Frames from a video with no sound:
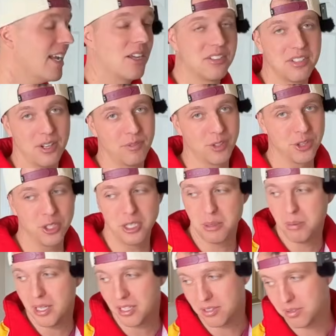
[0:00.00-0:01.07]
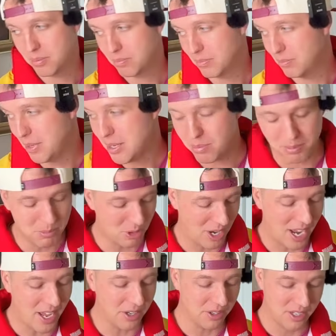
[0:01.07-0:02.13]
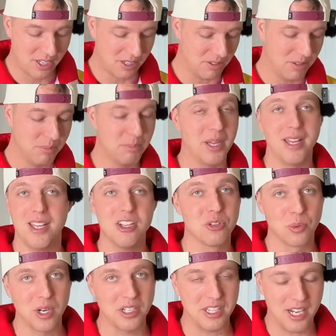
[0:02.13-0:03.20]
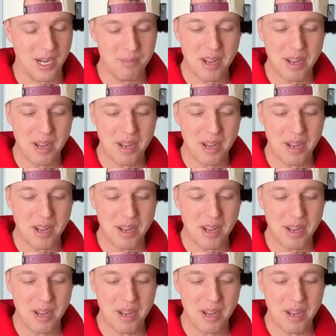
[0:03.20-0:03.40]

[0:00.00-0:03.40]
that'll sell for $30, maybe more. I don't know, but it is worth it. I'm